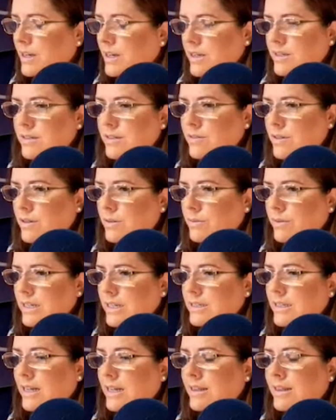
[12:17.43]
because of
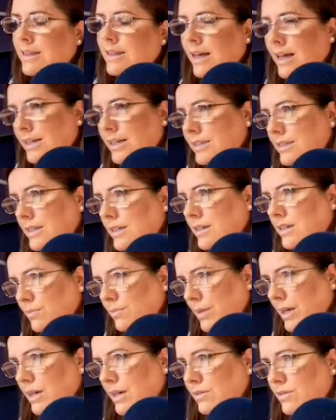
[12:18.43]
their weight, and that
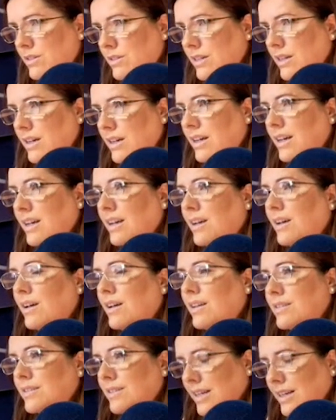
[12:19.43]
can compound
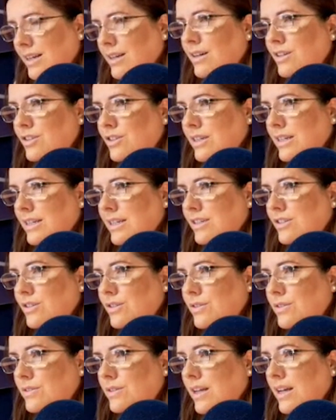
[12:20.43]
psychological
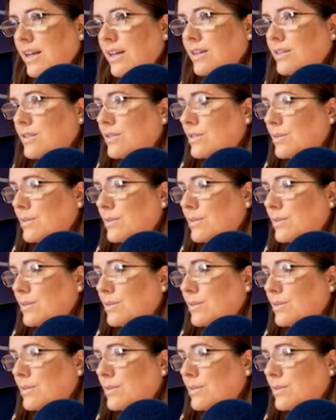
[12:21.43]
issues.